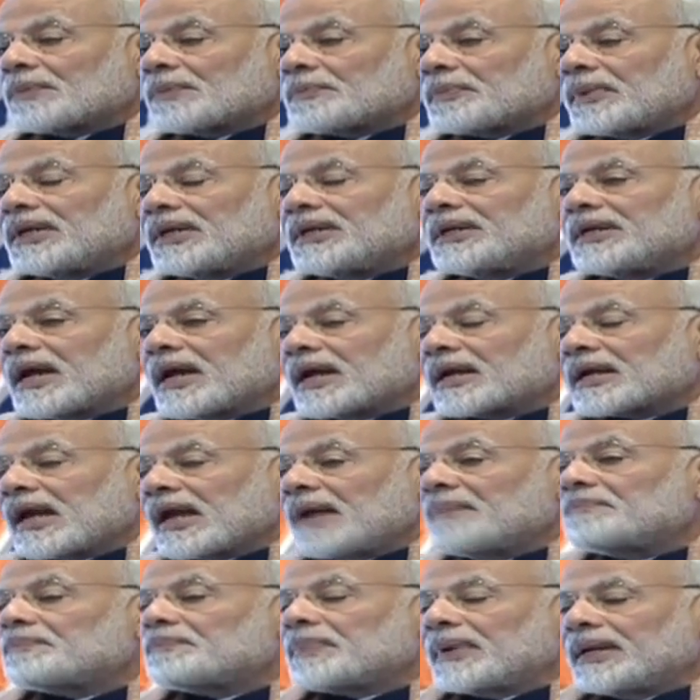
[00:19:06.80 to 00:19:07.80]
India
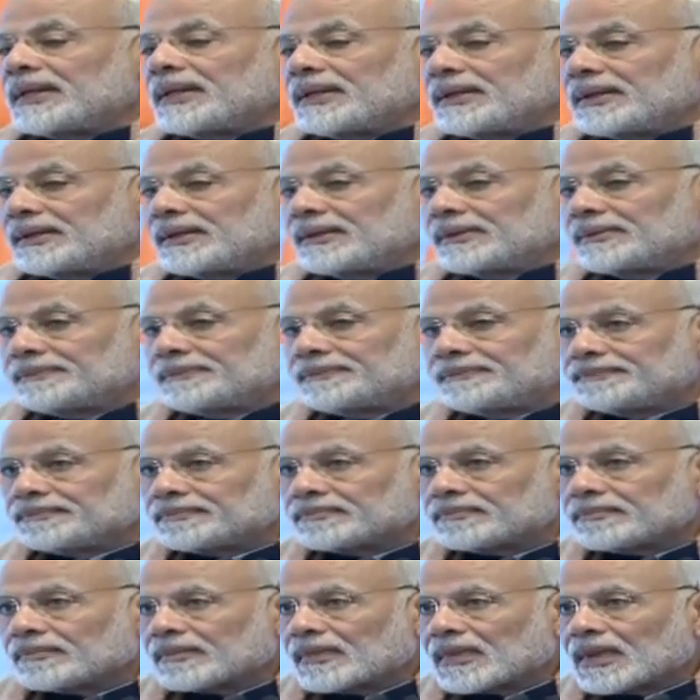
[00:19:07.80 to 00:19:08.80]
campaign.
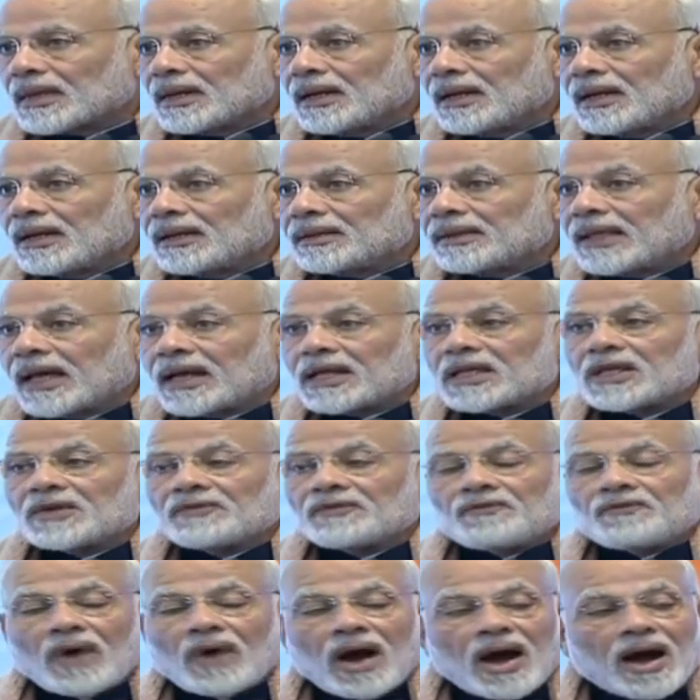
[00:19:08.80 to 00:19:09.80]
There is a
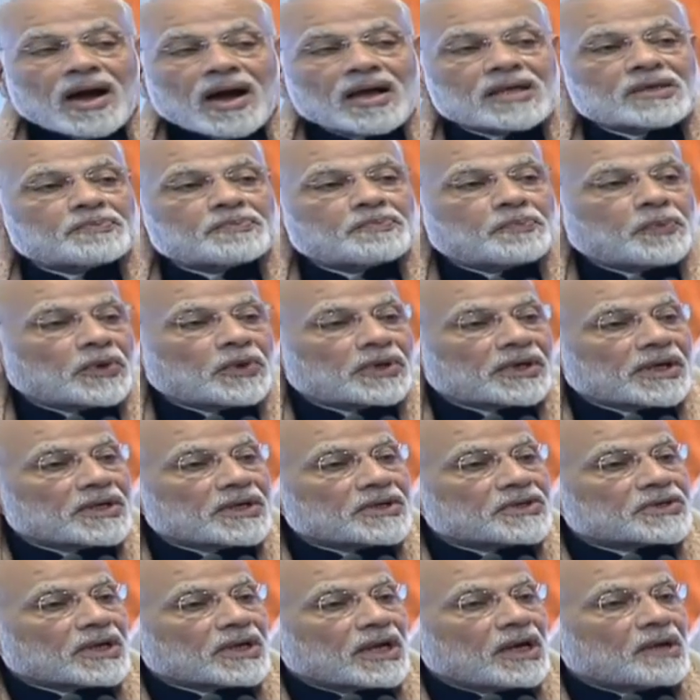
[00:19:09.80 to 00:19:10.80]
vast
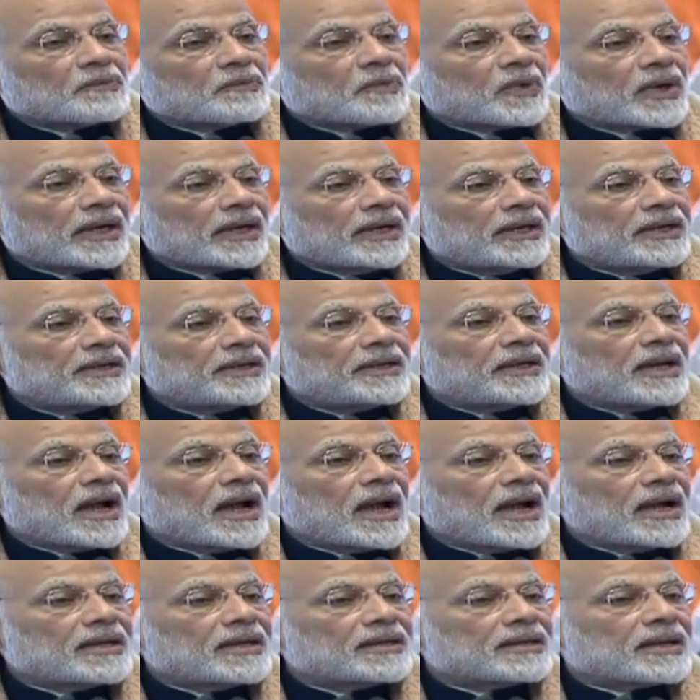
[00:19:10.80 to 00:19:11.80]
potential for
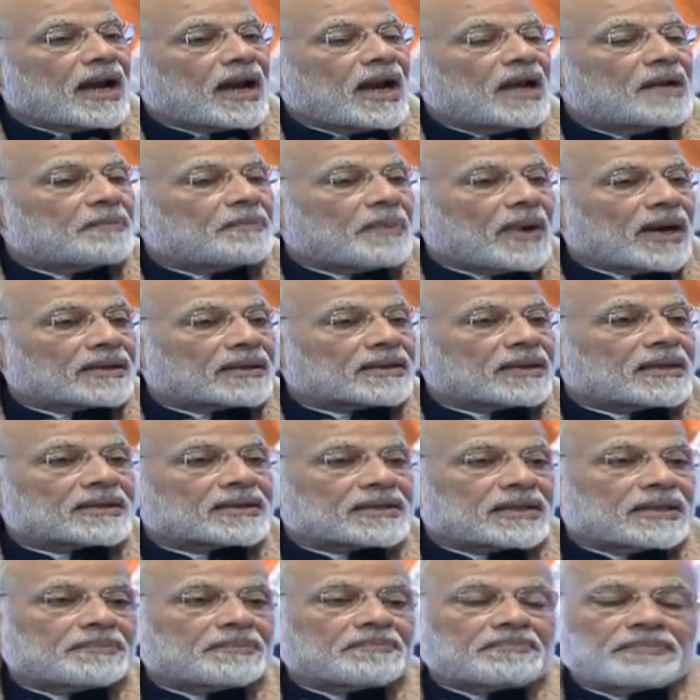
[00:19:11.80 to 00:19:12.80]
India-Israel
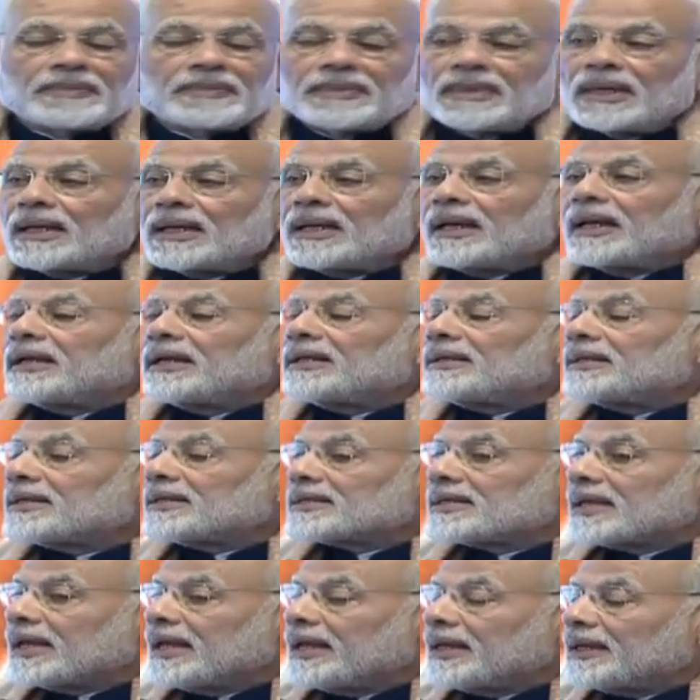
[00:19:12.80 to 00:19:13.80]
partnership in
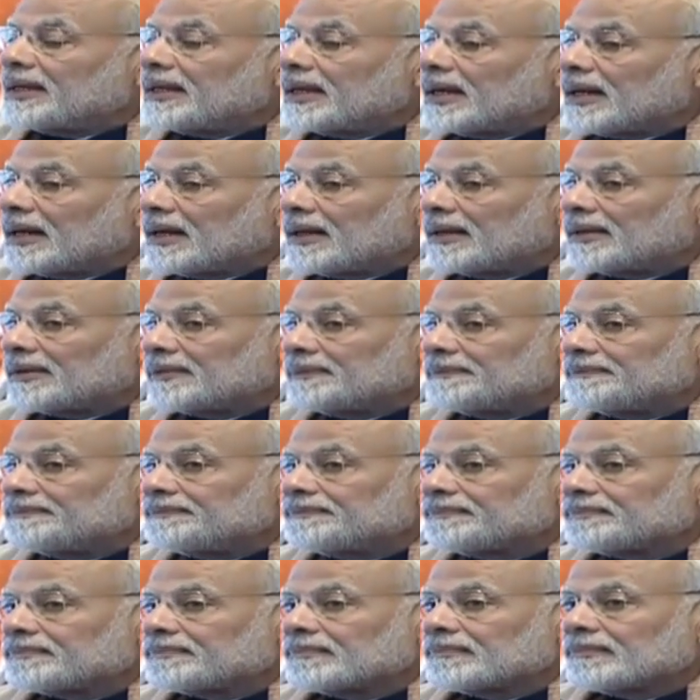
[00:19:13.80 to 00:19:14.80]
this area.
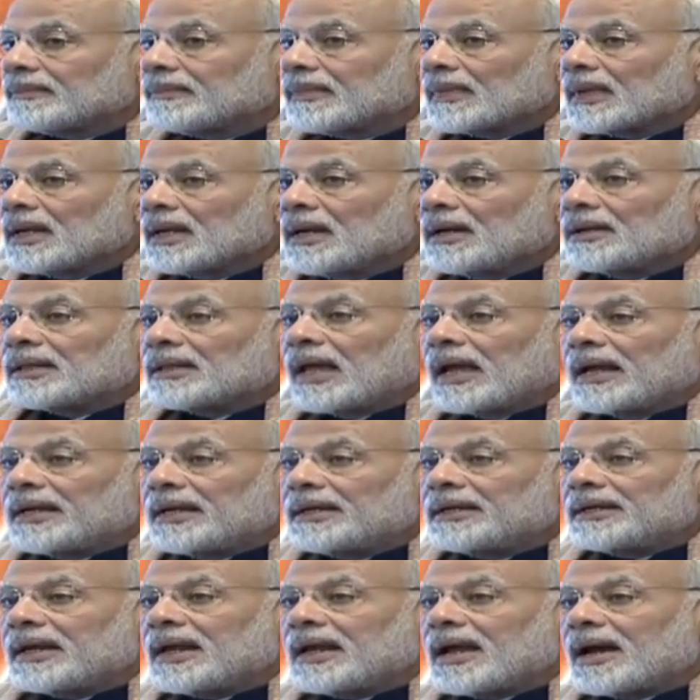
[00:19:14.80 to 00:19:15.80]
The
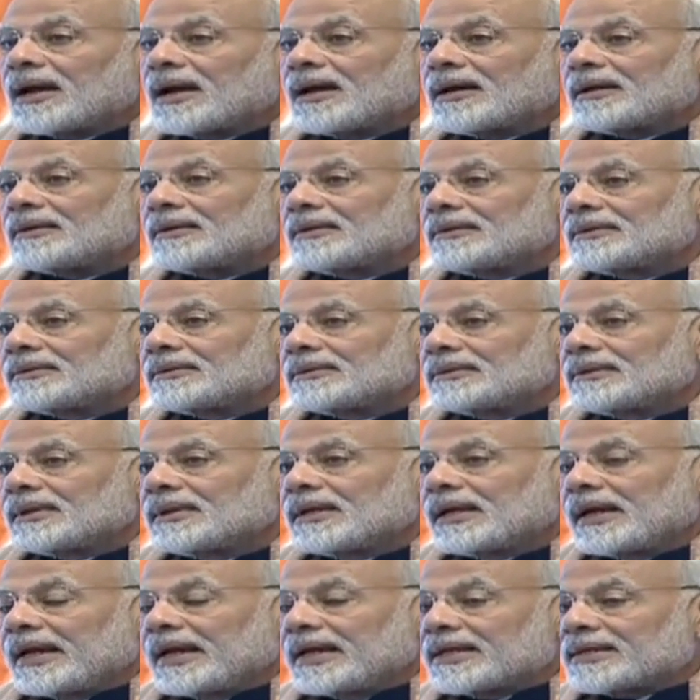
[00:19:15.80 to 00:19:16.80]

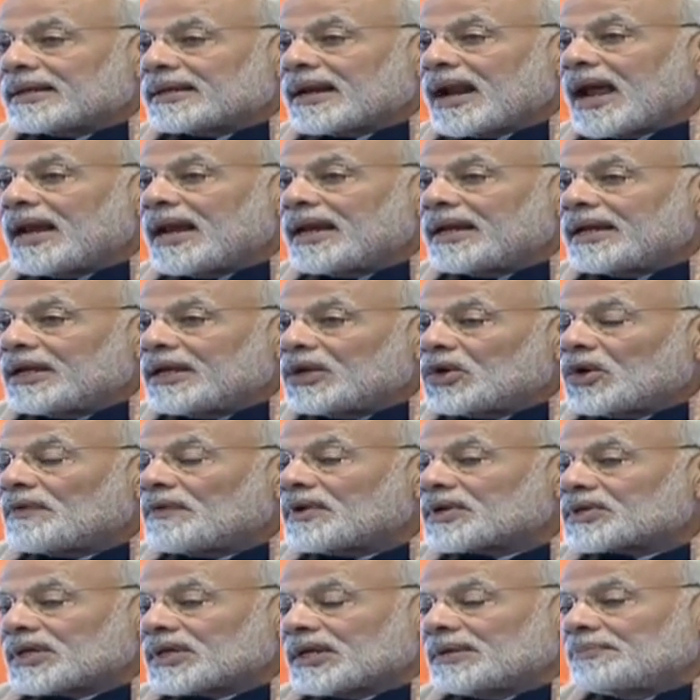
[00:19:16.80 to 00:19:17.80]
India-Israel
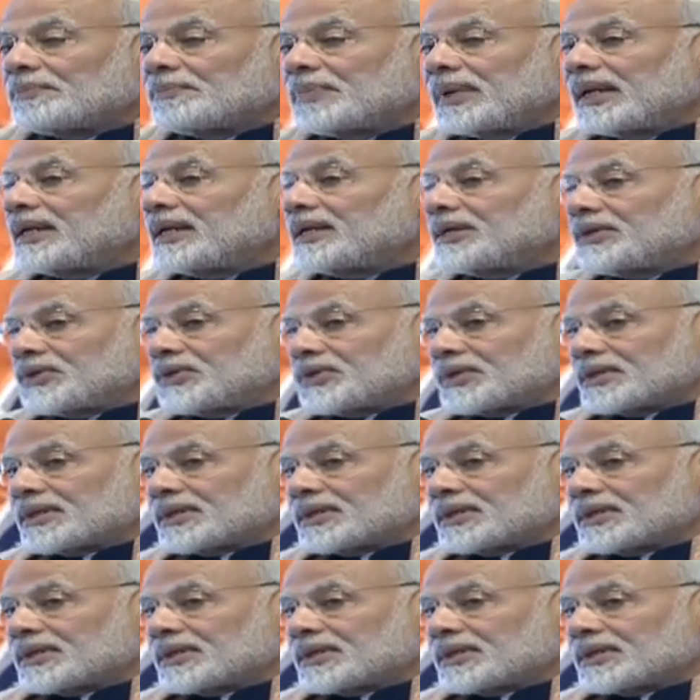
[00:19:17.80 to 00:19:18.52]
Innovation Bridge